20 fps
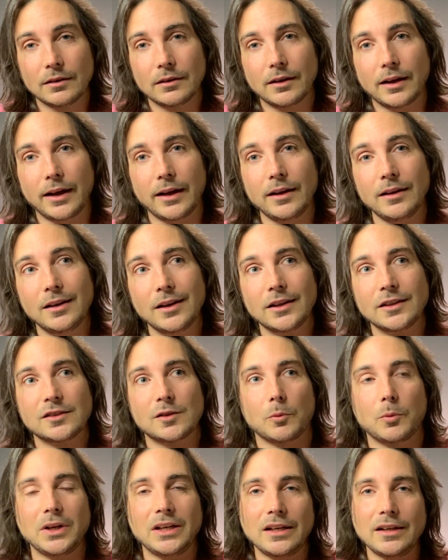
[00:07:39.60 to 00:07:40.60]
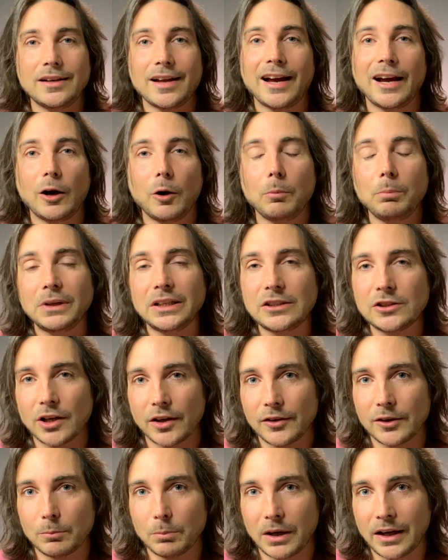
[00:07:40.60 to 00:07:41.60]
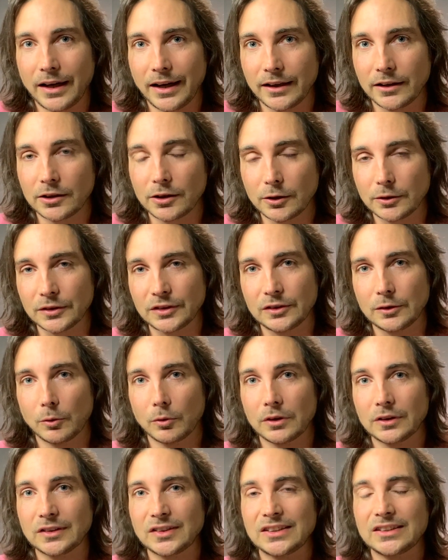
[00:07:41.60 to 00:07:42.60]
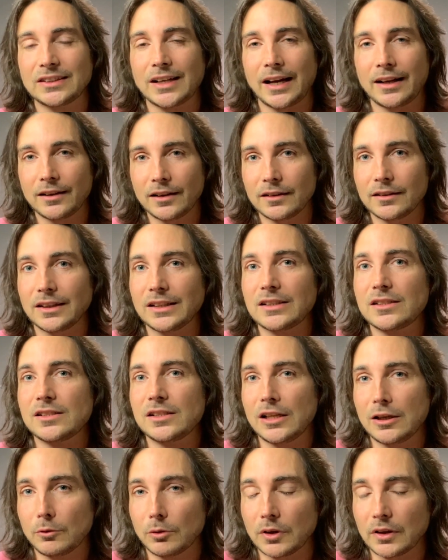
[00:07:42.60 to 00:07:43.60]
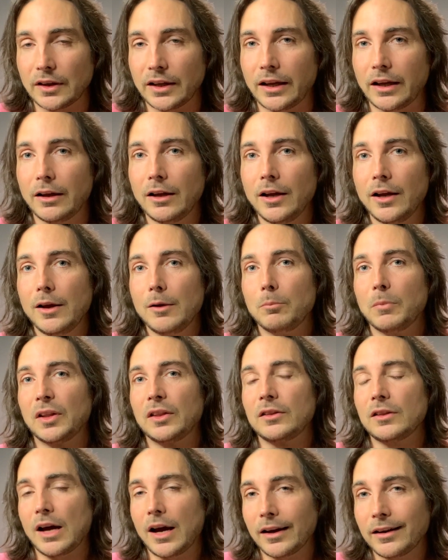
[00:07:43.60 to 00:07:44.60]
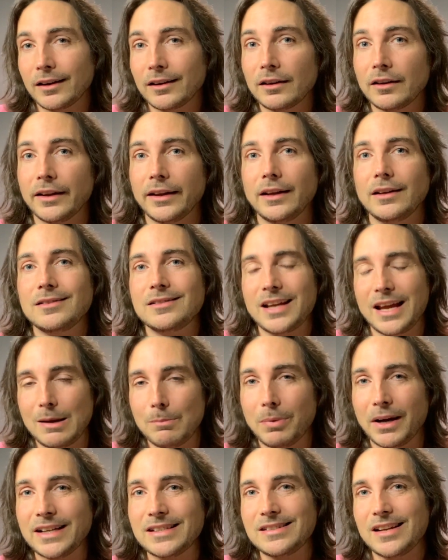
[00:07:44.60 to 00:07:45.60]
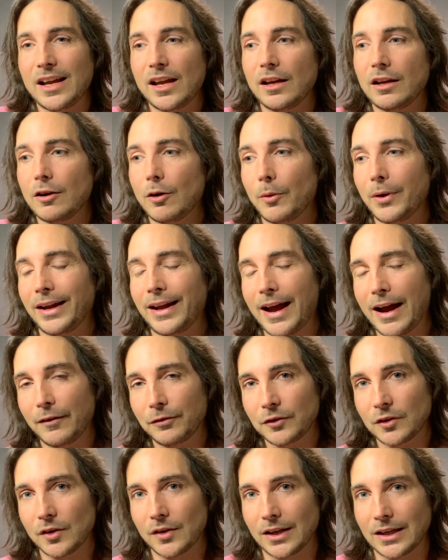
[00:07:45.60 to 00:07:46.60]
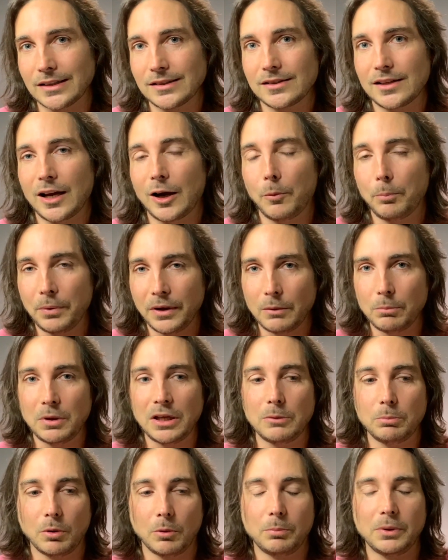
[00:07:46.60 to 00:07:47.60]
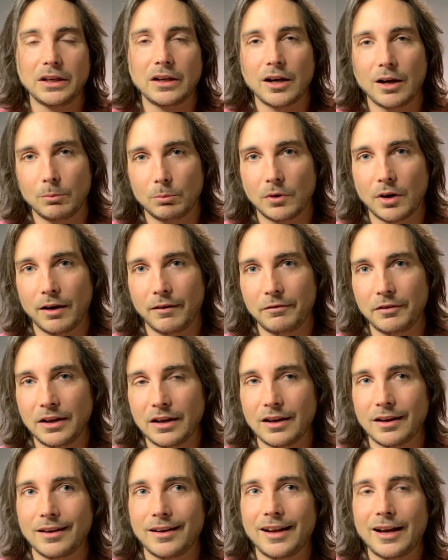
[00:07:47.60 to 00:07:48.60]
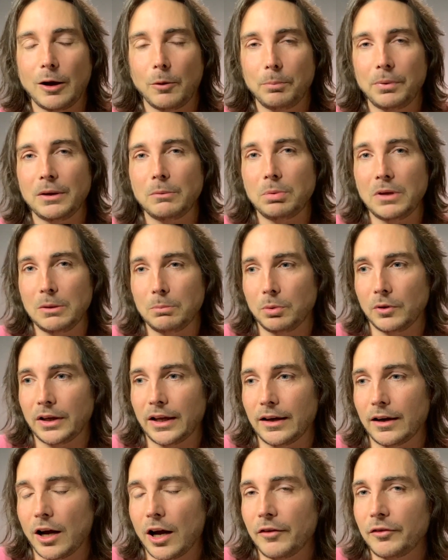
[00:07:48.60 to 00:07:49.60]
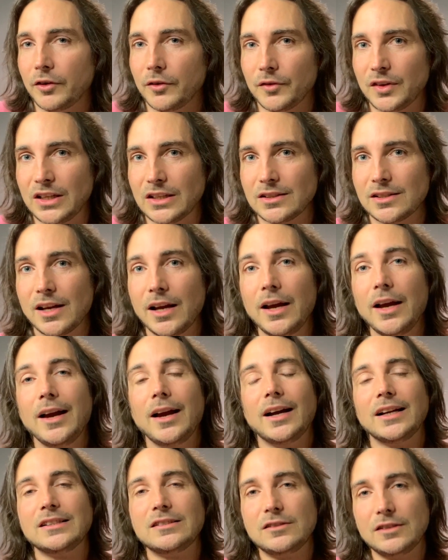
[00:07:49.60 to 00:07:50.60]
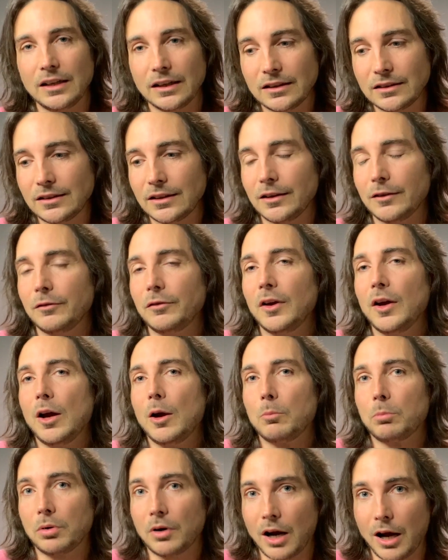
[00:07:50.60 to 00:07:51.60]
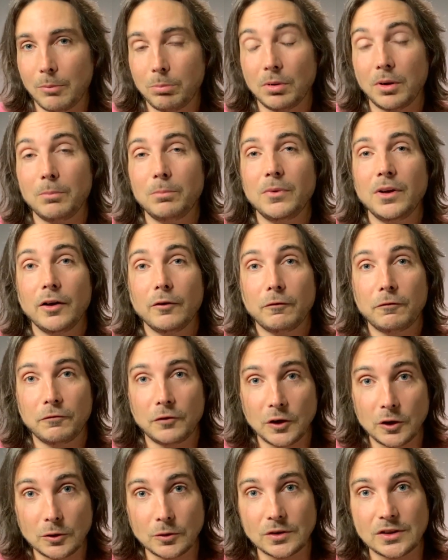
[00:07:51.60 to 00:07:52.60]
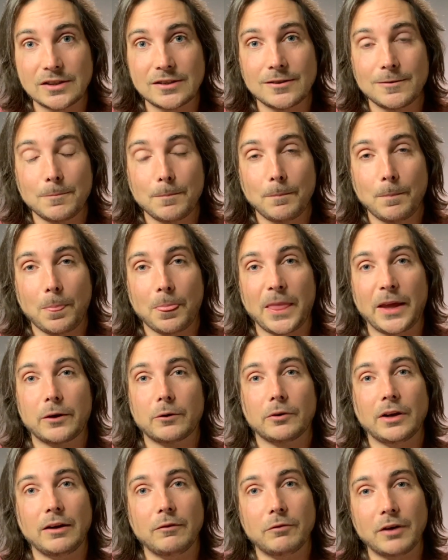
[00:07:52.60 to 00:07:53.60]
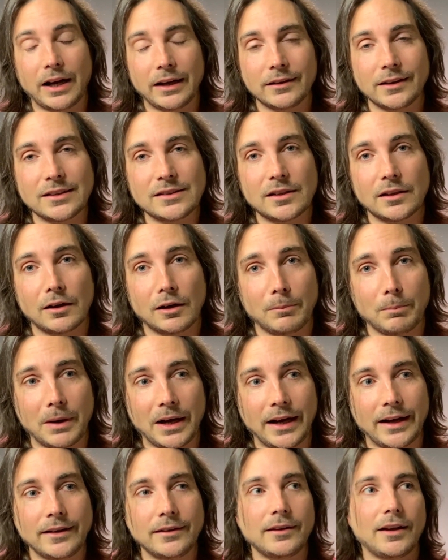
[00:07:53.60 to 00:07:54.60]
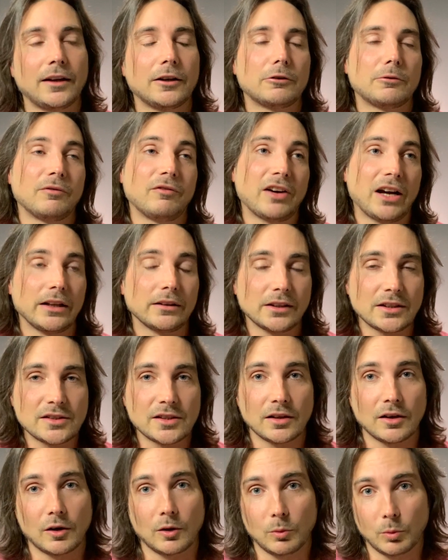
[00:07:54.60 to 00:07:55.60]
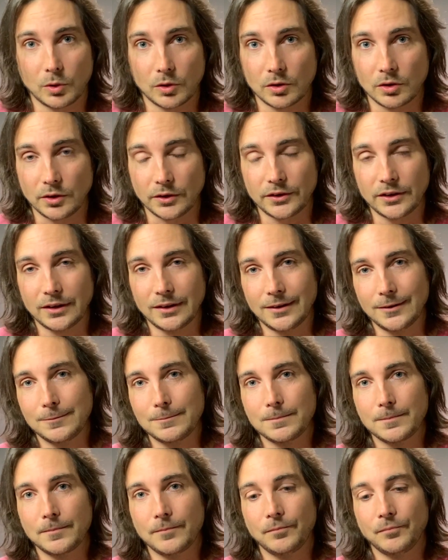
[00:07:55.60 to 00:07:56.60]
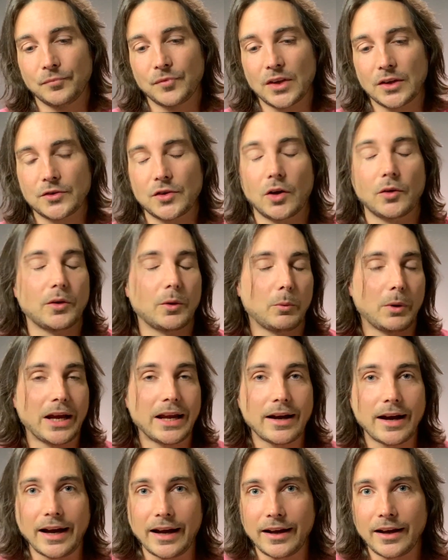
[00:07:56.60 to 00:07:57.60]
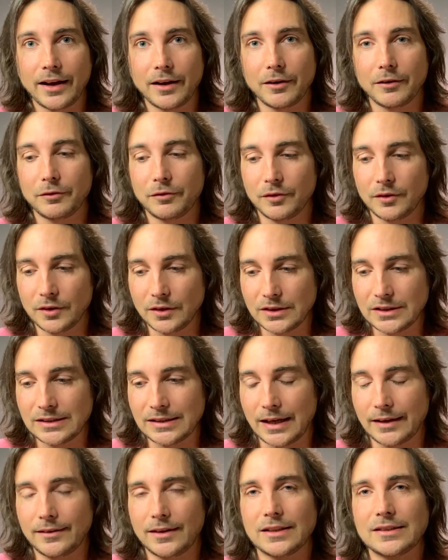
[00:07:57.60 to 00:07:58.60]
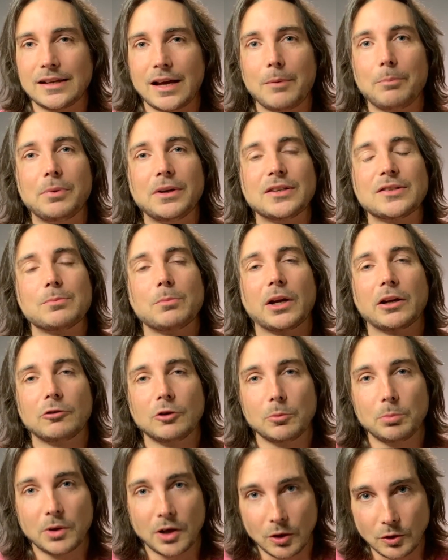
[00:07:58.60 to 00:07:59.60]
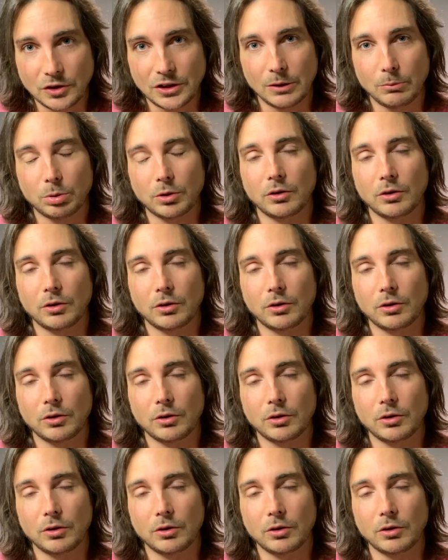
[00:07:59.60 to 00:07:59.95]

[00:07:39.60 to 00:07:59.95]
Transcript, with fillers: Okay. So we need to help each other behind closed doors, silently, secretly, methodically, day by day, going after this, helping people become raw vegan, helping people get off of these addictive problem foods that create violence in our mind and violence in our world. So the way I have set this up is my group coaching